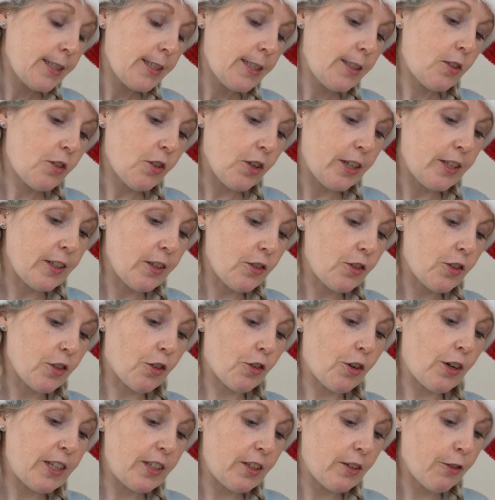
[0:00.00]
Try not to
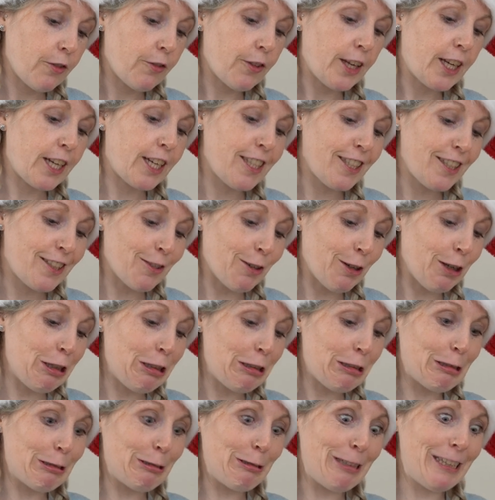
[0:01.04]
break your fingers
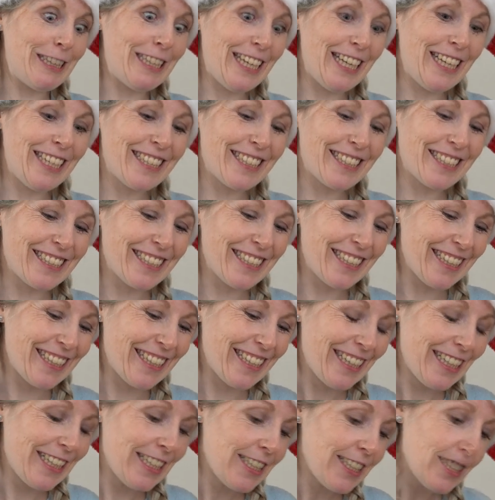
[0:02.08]
while doing this.
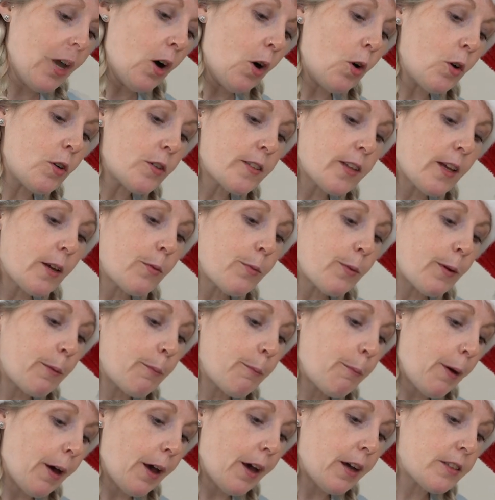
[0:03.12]
Also, when
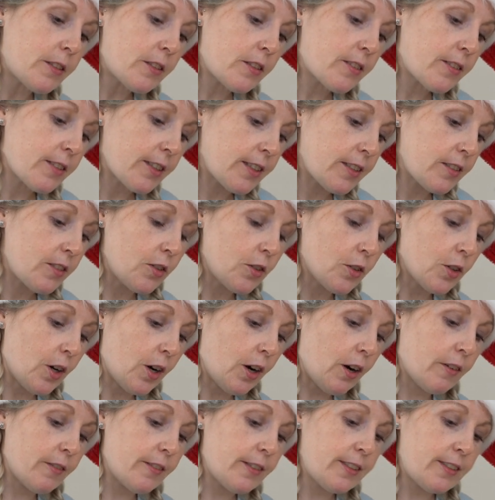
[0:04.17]
purchasing your
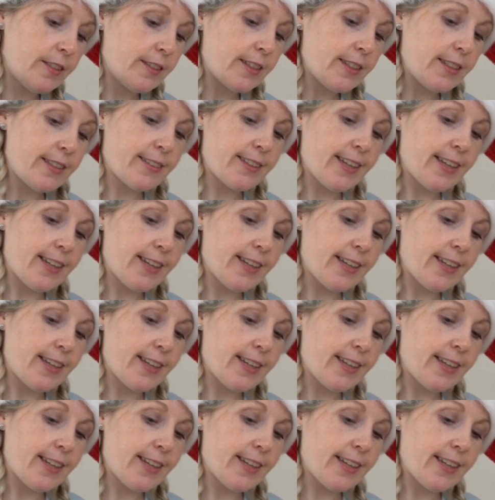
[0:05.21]
oranges